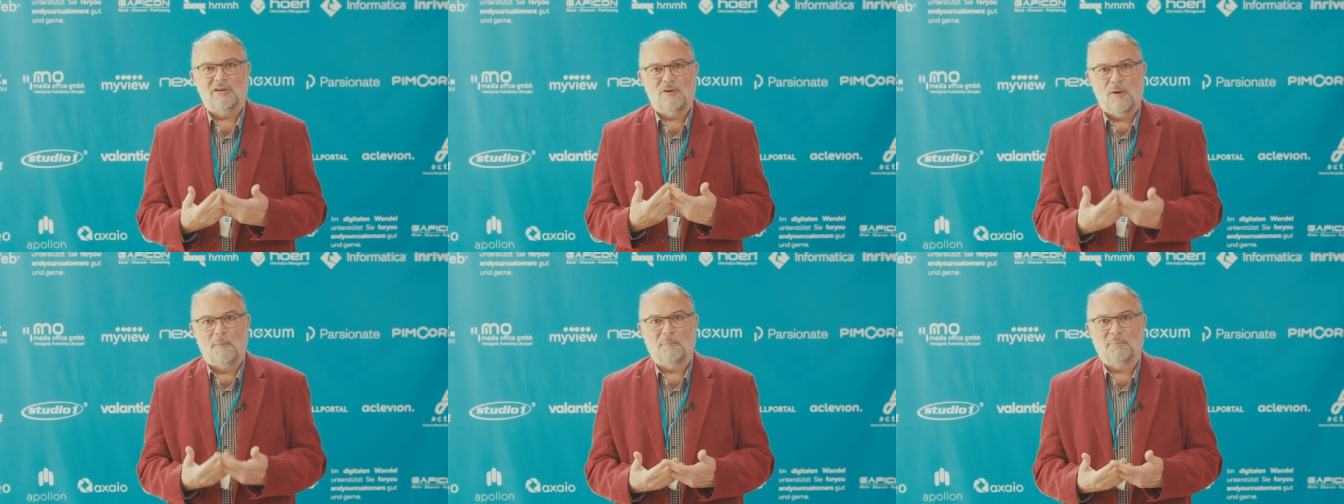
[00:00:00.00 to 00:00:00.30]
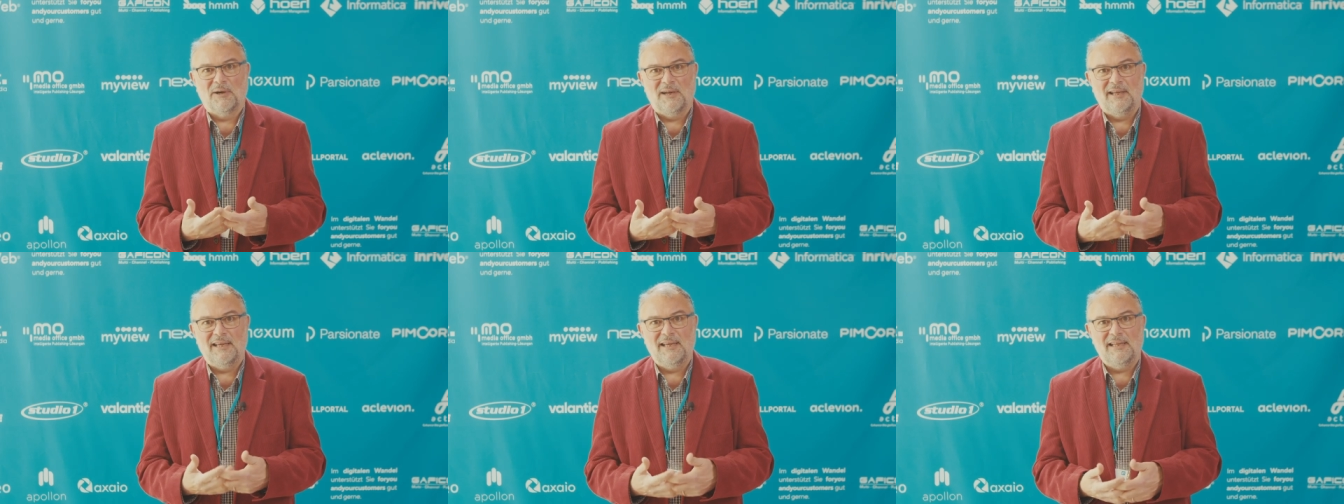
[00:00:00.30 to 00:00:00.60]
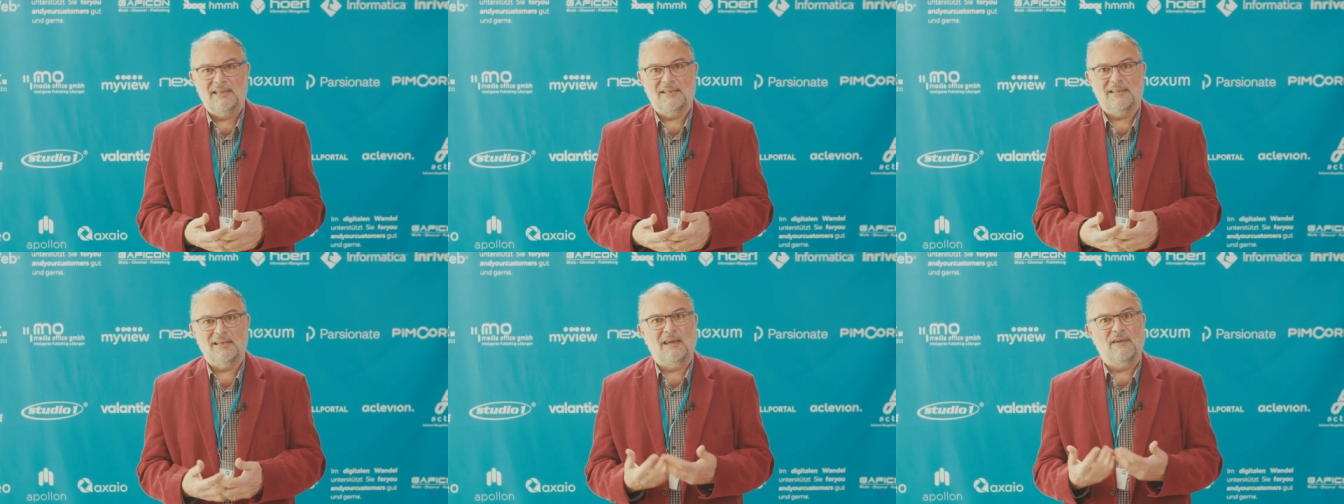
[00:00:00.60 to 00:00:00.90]

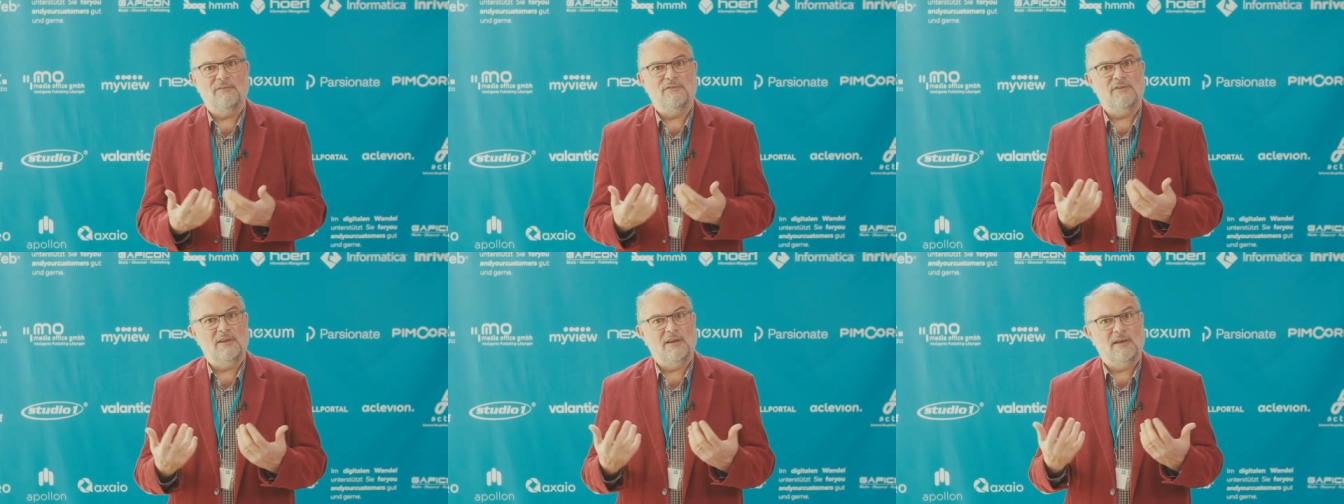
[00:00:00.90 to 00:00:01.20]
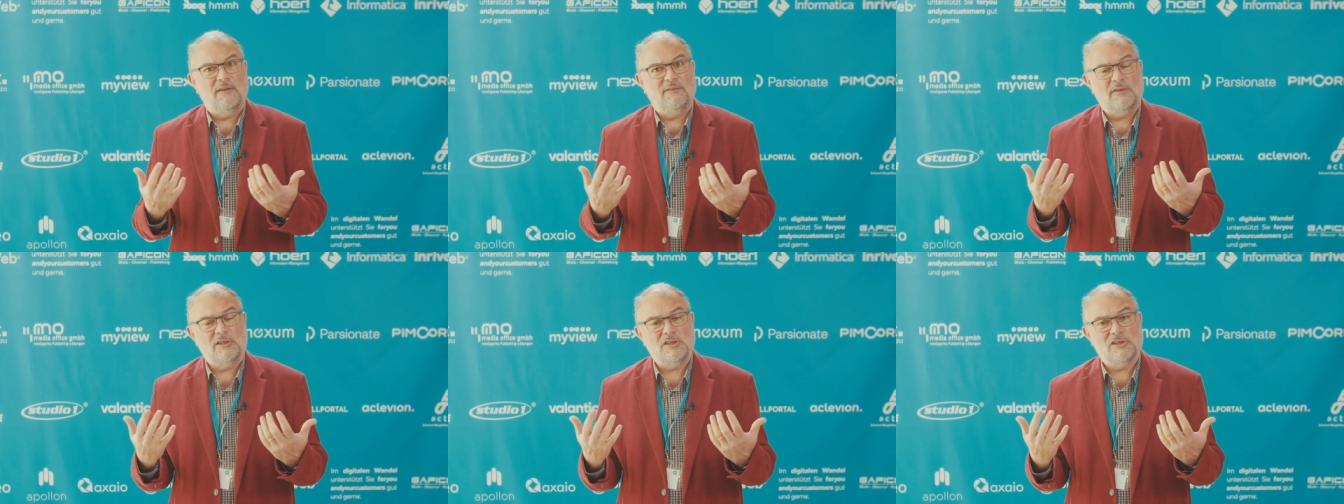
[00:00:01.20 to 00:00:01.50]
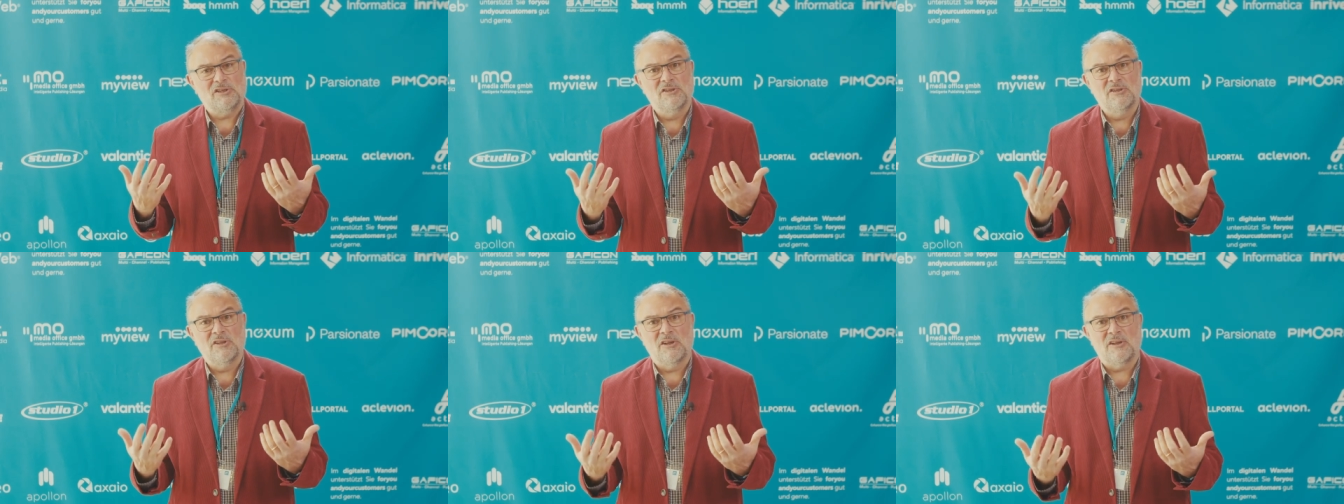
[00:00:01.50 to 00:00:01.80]
complete if, if it's
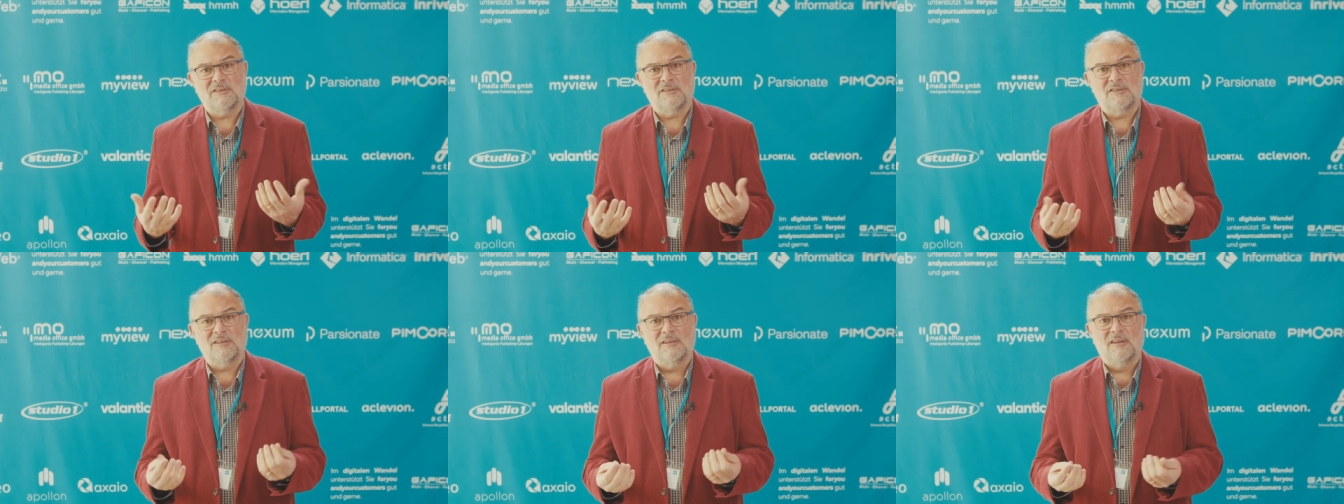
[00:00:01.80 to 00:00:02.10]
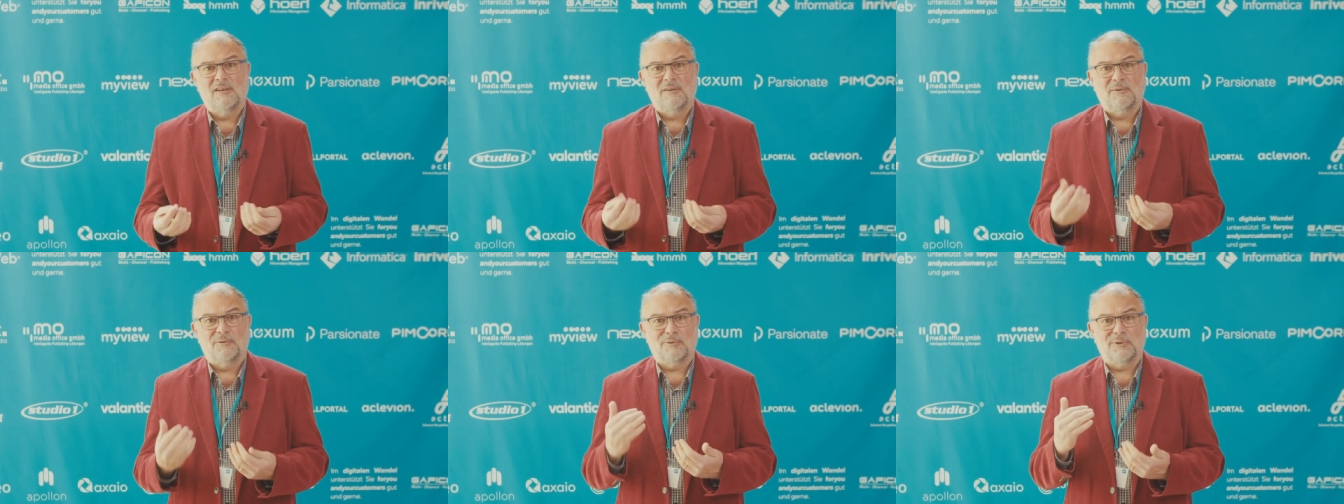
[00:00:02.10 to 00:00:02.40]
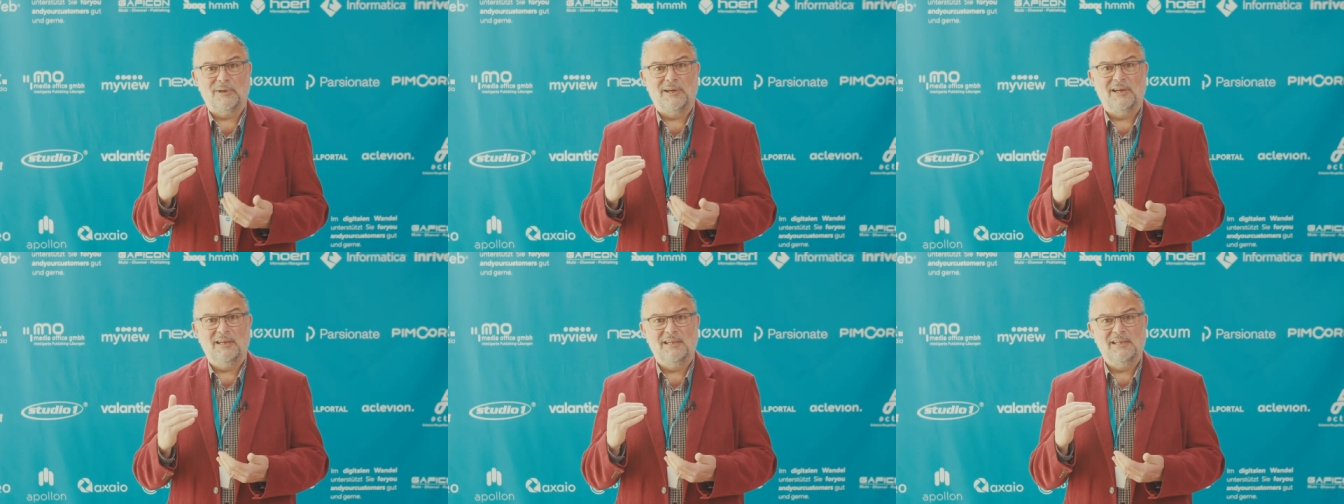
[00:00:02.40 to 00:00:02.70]
not
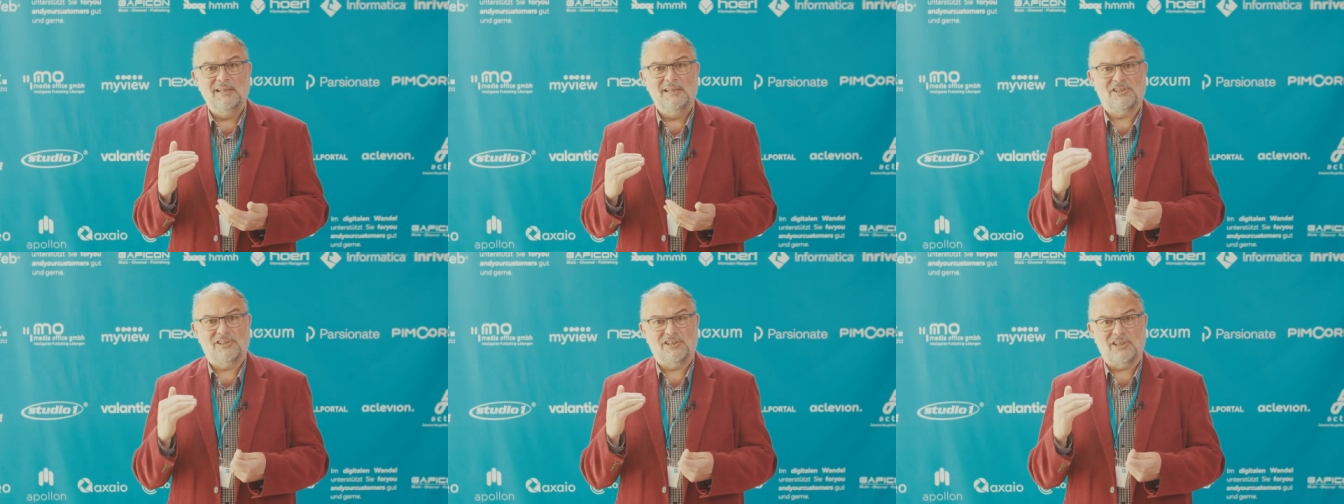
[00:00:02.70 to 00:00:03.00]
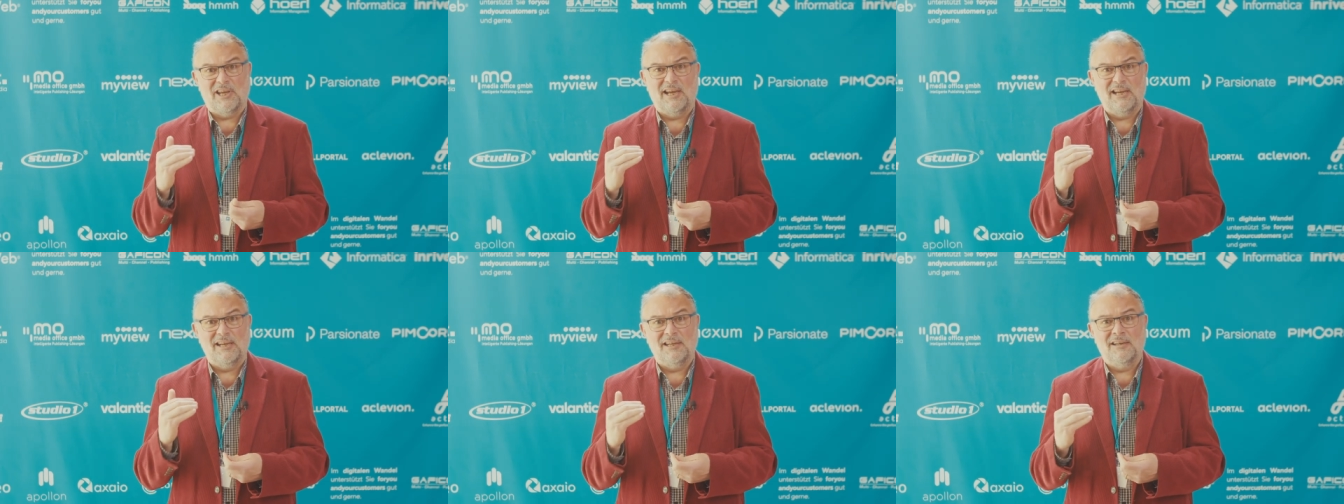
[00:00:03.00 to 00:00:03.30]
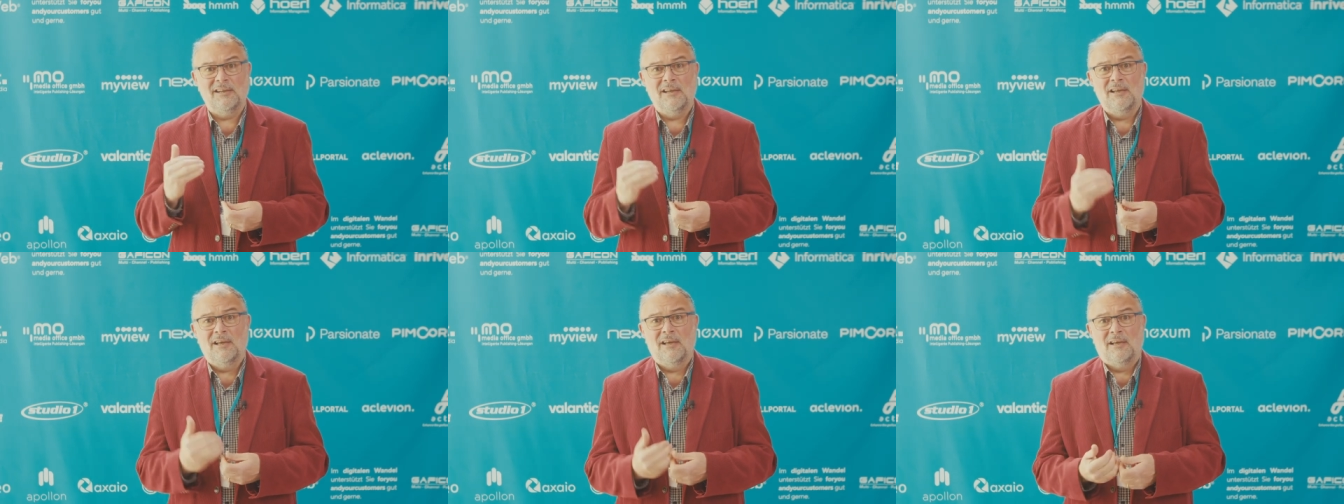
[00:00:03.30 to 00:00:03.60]
really
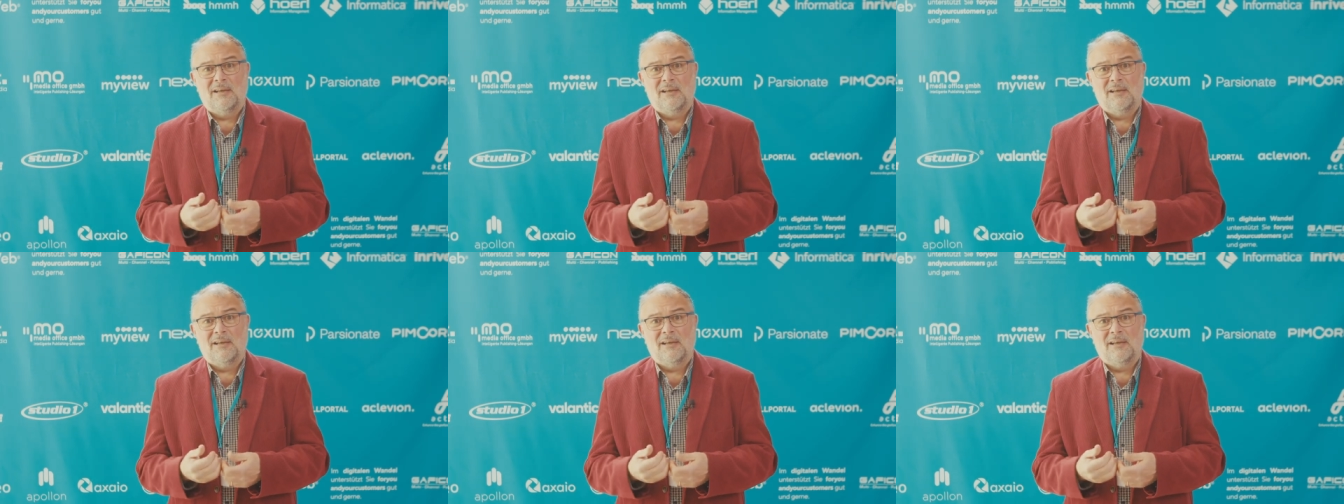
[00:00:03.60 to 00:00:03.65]
sane.